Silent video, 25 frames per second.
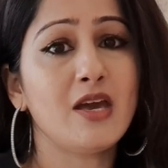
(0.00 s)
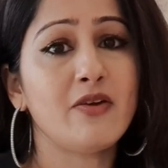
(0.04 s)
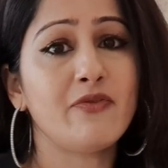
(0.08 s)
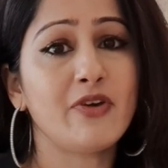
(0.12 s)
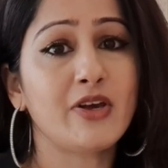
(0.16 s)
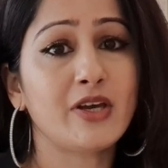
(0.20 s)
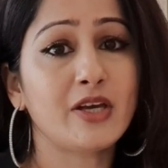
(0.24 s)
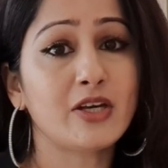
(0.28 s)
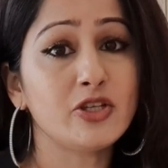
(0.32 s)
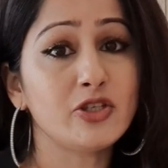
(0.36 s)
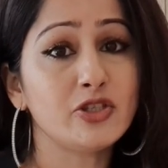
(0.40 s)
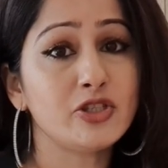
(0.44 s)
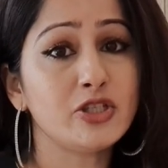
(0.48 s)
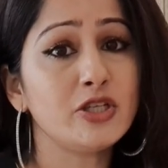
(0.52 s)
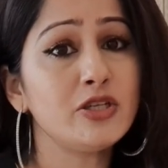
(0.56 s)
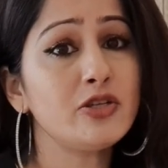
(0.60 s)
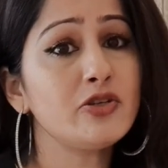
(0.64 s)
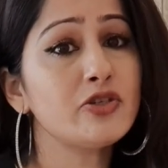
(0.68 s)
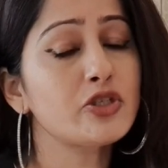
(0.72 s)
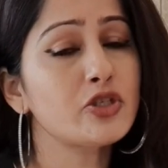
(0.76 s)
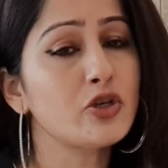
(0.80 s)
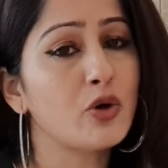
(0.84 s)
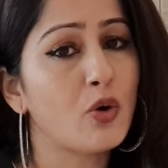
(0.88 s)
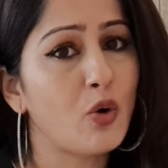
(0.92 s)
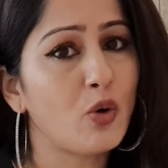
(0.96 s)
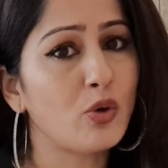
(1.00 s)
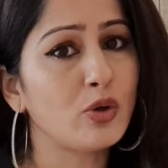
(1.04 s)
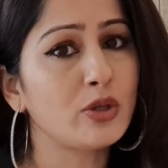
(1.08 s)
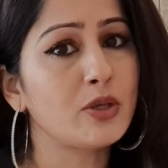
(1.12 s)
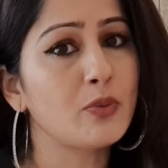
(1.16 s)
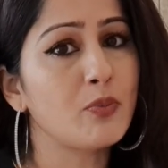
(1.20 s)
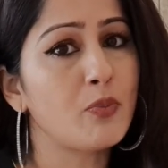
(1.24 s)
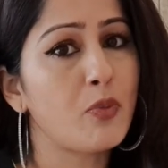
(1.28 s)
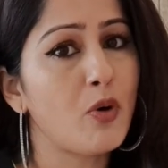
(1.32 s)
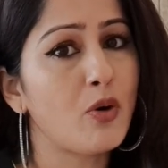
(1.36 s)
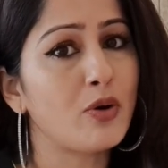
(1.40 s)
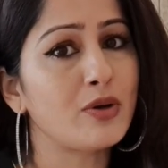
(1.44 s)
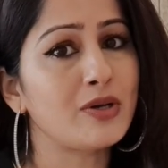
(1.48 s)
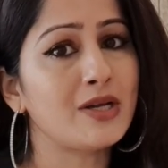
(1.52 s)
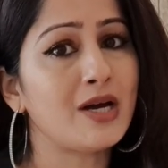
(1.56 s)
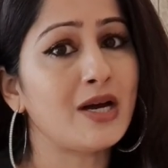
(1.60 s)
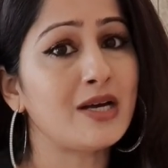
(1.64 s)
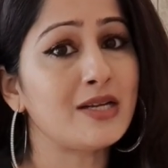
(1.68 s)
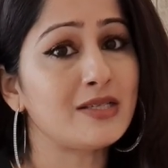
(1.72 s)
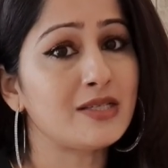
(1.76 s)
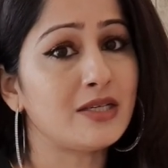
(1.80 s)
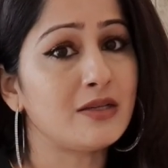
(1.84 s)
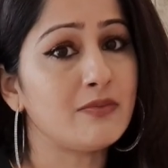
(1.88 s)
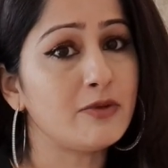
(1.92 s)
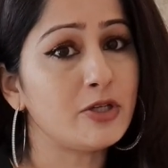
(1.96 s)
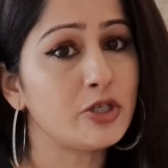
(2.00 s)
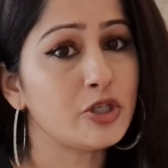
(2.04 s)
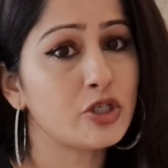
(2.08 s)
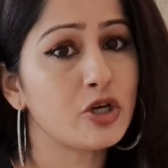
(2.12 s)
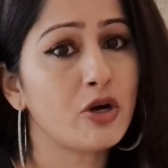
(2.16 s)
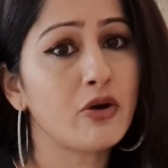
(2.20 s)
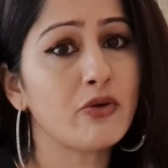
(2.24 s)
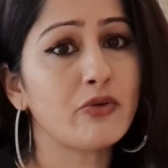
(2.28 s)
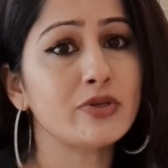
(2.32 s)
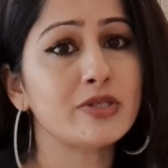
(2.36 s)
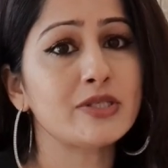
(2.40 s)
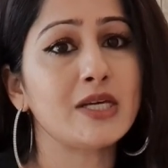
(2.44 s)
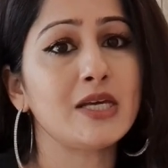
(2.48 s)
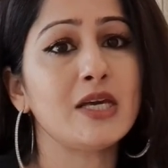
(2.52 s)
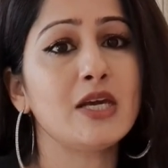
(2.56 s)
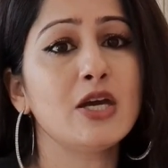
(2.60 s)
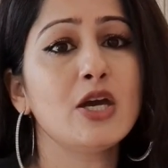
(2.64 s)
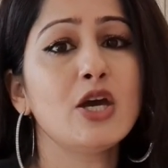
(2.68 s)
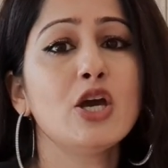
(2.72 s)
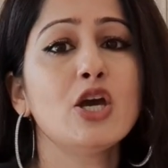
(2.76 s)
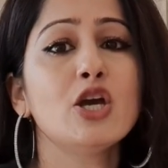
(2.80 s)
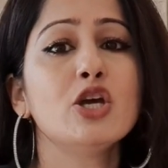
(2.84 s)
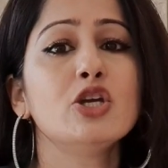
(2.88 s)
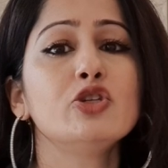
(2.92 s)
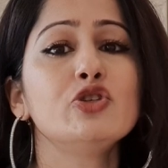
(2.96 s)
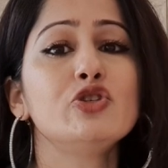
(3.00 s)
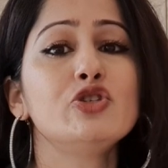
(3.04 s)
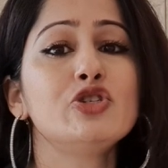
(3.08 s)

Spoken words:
If he continues to hold the bond until maturity,